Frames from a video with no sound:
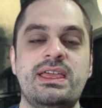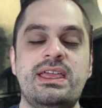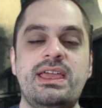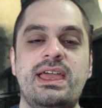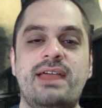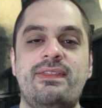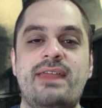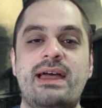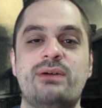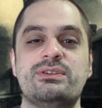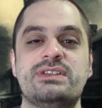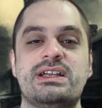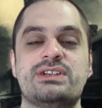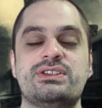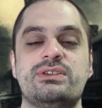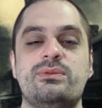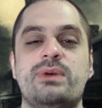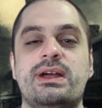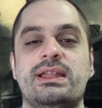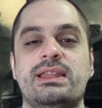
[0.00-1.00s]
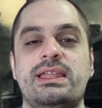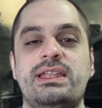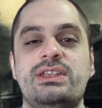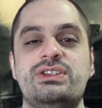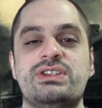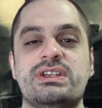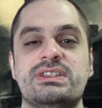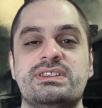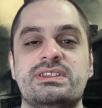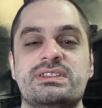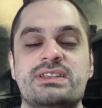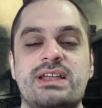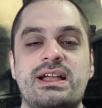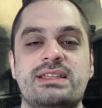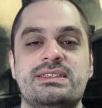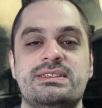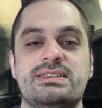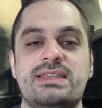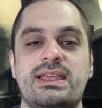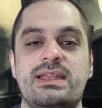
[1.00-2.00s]
and that was actually why Lady Justice got
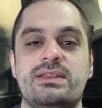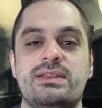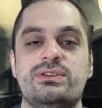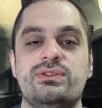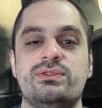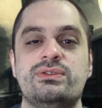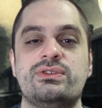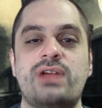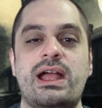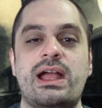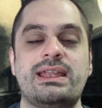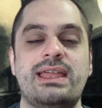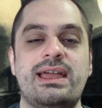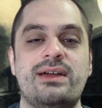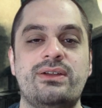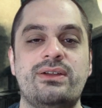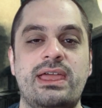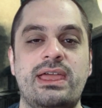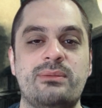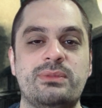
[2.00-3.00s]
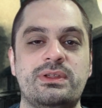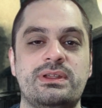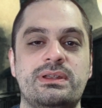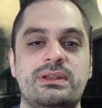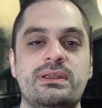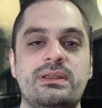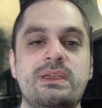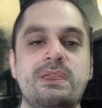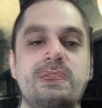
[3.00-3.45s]
sent to track down Hamlin